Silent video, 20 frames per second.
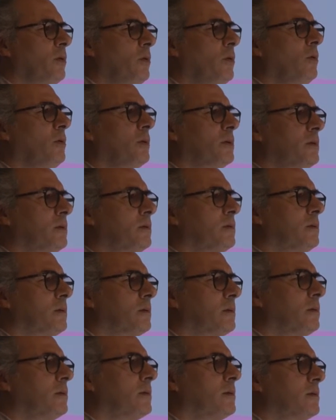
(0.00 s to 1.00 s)
all
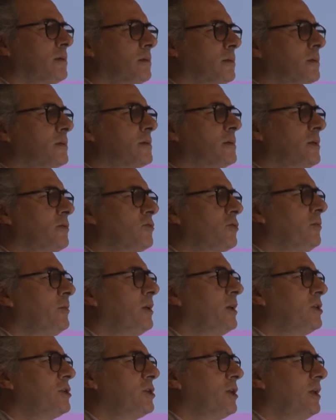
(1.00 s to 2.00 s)
the
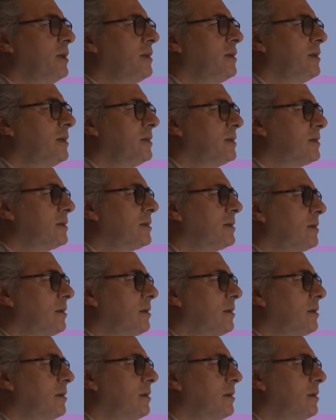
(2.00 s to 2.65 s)
syndromic genetics